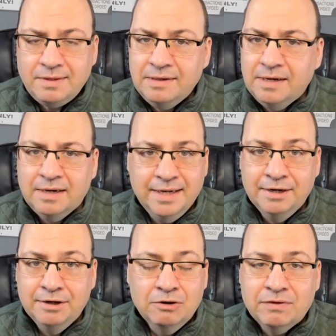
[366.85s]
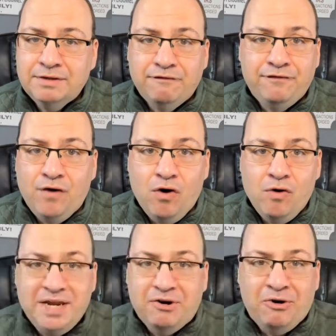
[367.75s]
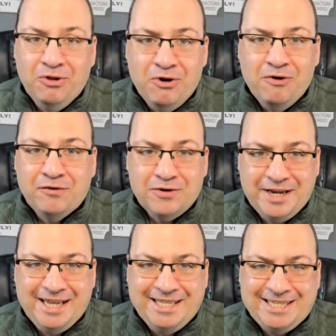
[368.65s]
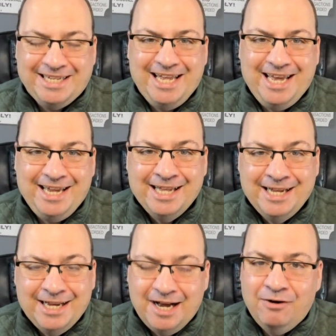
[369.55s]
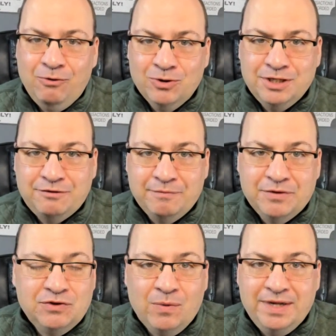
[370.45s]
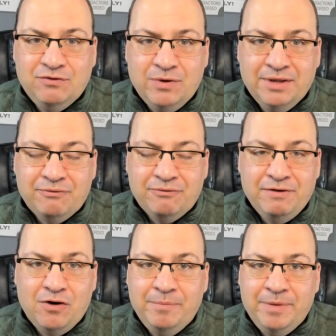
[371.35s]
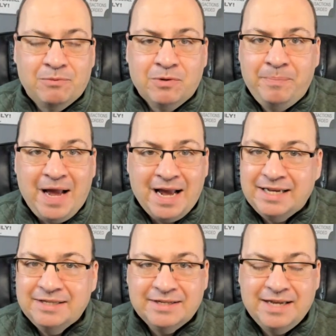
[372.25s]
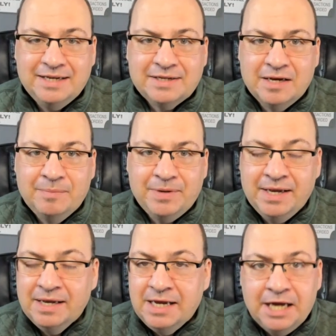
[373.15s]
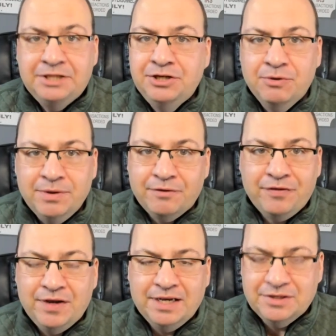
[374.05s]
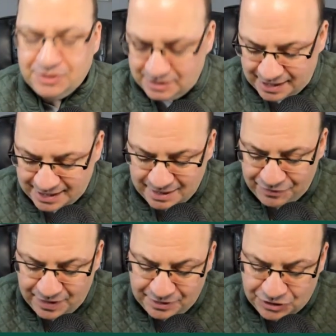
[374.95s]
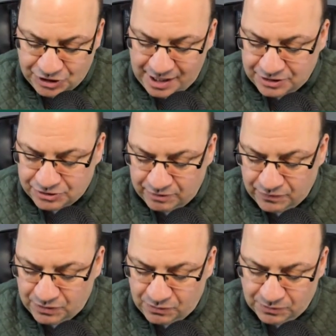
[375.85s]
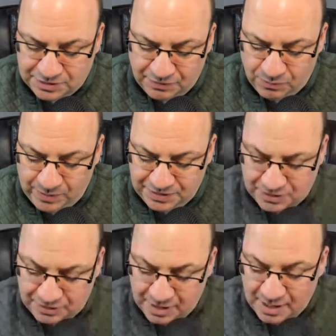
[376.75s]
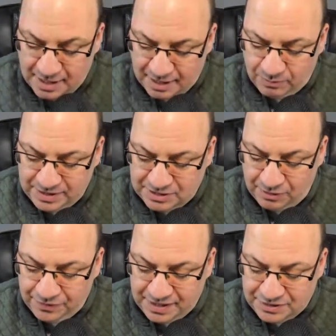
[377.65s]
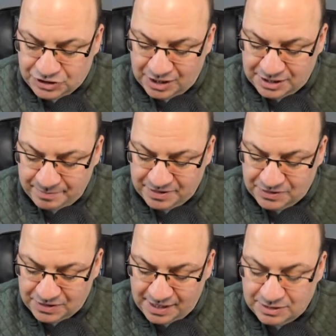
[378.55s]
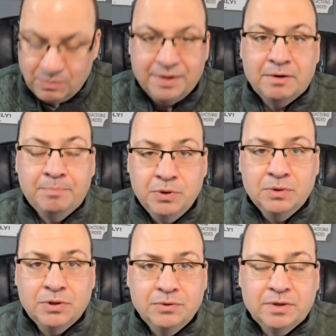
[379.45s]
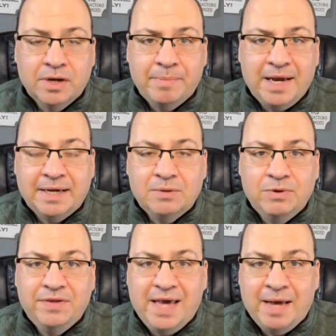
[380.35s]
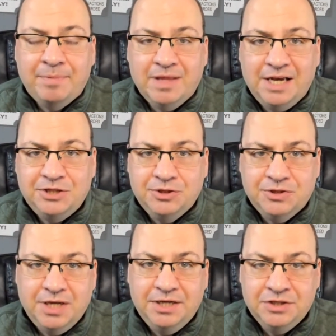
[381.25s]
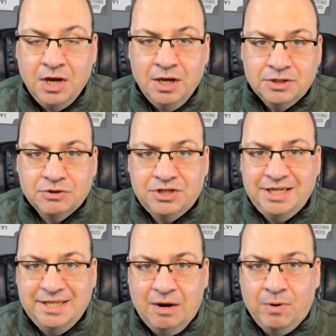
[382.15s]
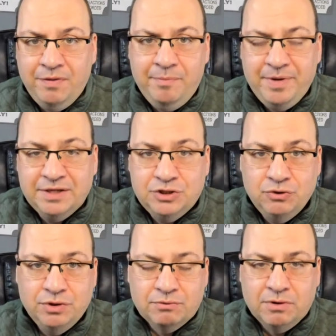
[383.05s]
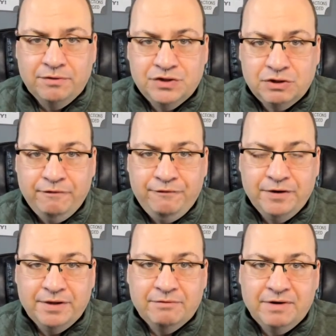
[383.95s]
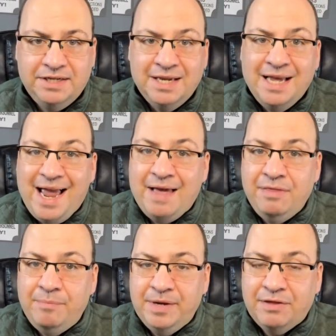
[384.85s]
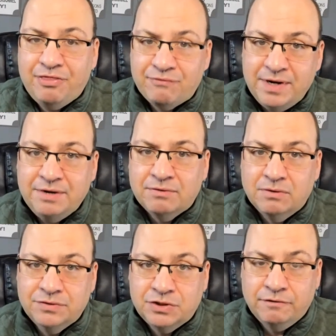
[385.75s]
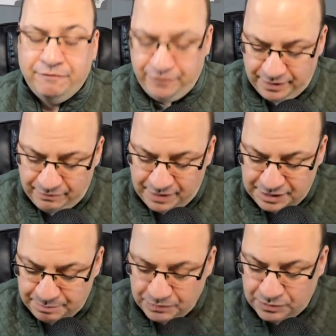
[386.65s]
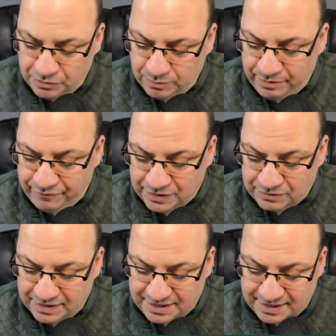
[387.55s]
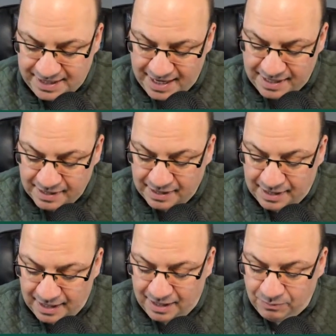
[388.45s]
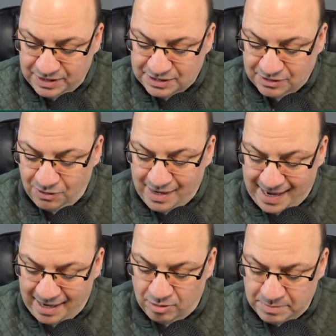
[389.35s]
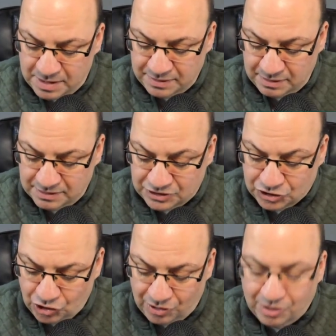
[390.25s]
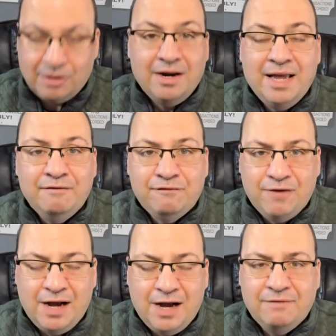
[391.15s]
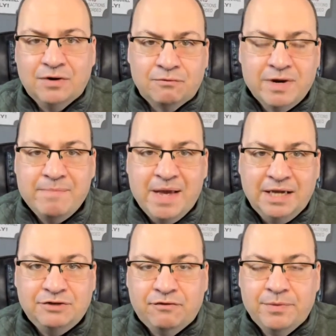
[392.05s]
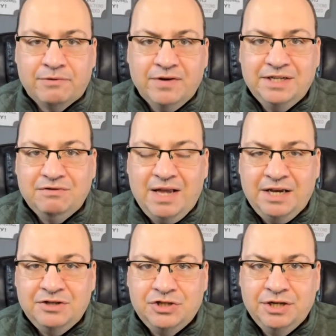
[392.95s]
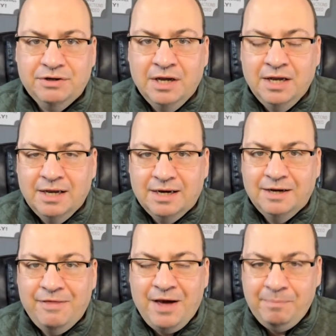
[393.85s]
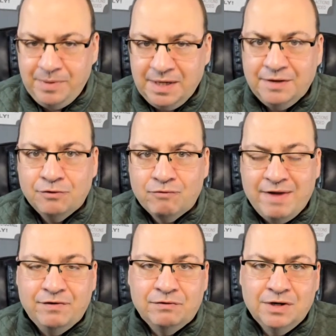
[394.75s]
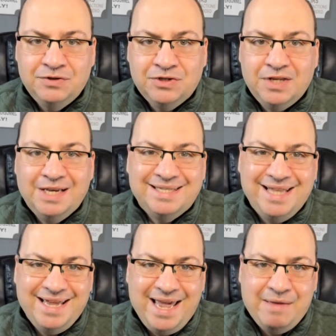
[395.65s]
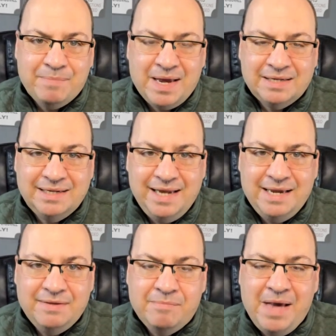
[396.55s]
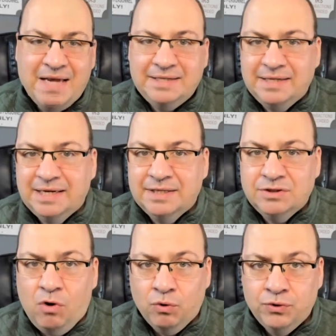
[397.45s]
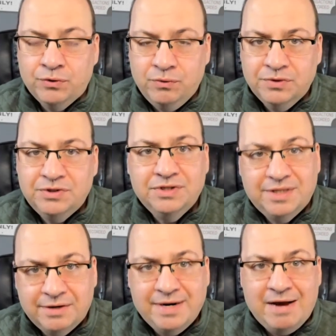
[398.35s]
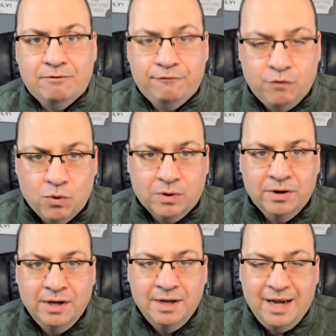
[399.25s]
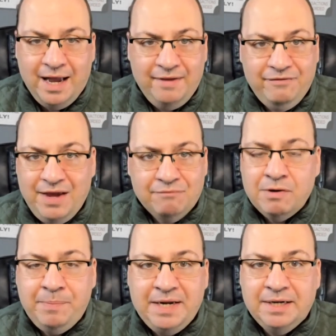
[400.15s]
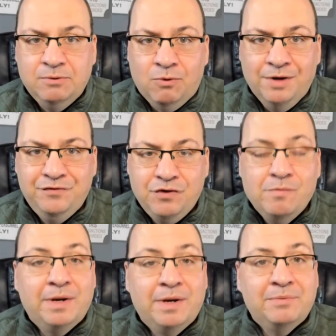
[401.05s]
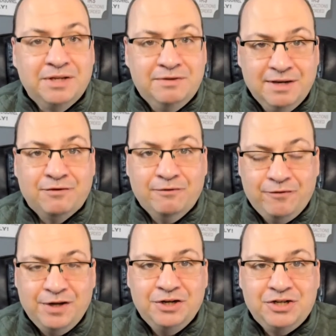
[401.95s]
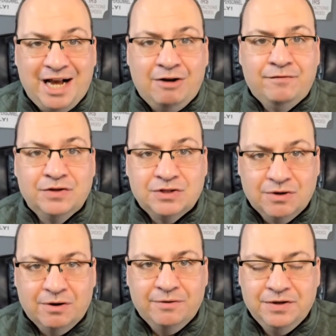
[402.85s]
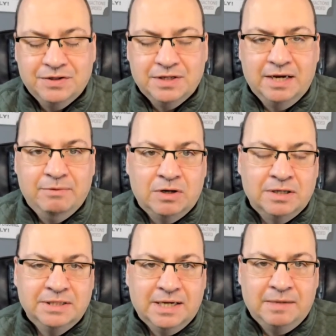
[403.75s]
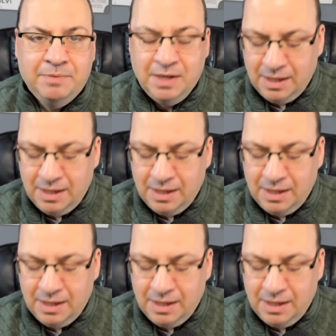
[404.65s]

Uh, it looked like the fall meet all over again today. Uh, horses from the 2023 free fall meet, We're back in stakes Company and doing their thing, just like nothing had changed over the course of the winter. Uh, we saw the Jessamine Stakes winner, Buku, come back and win the Appalachian Stakes. So she's now won the big two year old turf filly race and the big three year old turf filly race, Buku, with a victory today. Uh, we saw Alva Star and Vahva rematch from the race last year, uh, that being in the Raven Run Stakes. They came back today in the Madison against older horses. They're now four, and they repeated one, two, but it was was a different finish. Alva Star this time on top.